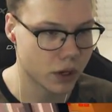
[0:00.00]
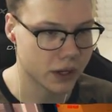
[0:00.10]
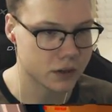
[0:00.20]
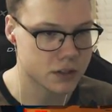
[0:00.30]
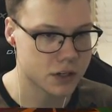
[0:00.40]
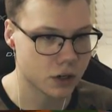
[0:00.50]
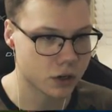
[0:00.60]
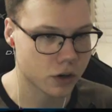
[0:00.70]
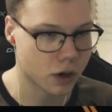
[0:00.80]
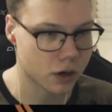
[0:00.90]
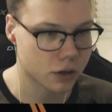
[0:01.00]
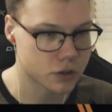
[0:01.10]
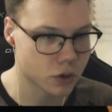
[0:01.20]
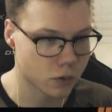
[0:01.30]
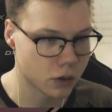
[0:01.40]
More like McBobbin. steal your
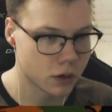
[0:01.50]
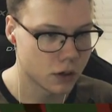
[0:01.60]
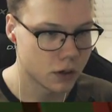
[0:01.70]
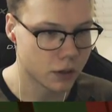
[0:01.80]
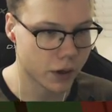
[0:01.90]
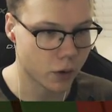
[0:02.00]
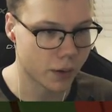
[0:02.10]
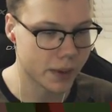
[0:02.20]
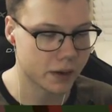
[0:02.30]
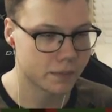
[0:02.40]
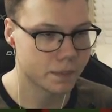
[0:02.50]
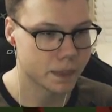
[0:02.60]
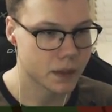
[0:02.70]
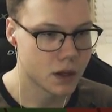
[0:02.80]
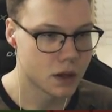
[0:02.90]
car, Joel. There we go. I'm in.
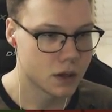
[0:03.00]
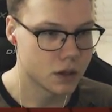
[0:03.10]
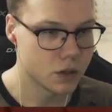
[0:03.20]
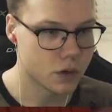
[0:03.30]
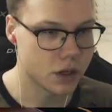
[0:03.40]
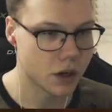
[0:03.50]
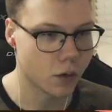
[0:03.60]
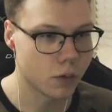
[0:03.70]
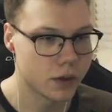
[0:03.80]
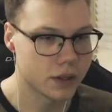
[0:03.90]
All right, here we go.